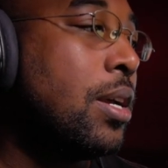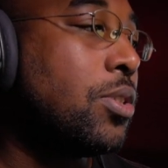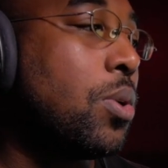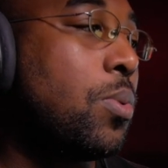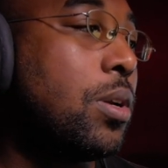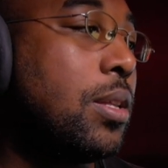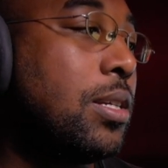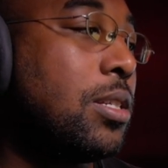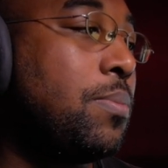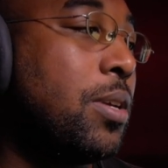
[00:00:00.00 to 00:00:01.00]
So I wanted
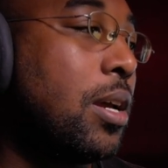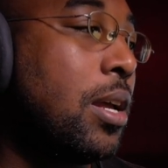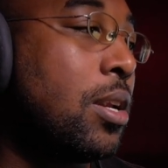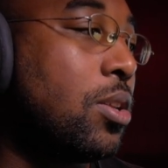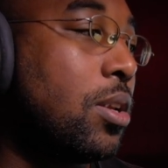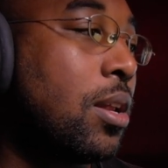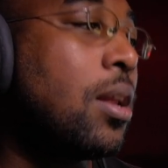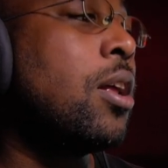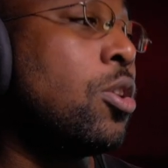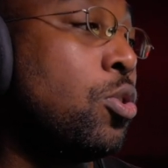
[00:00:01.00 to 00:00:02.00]
these to be a, an
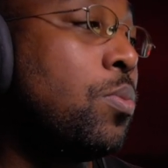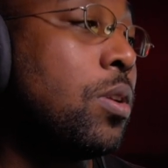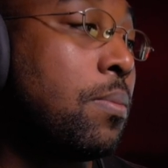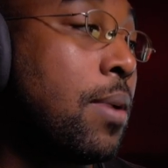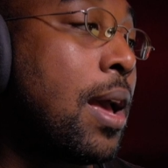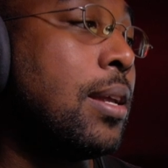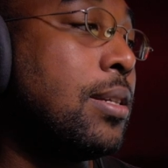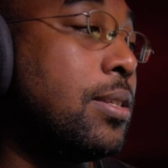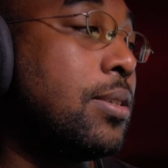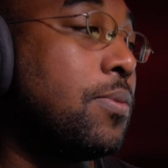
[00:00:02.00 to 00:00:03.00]
aluminum
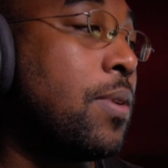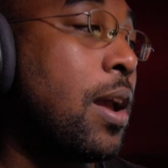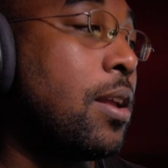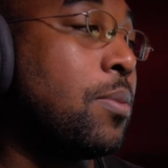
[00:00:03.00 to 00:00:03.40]
mallets, right?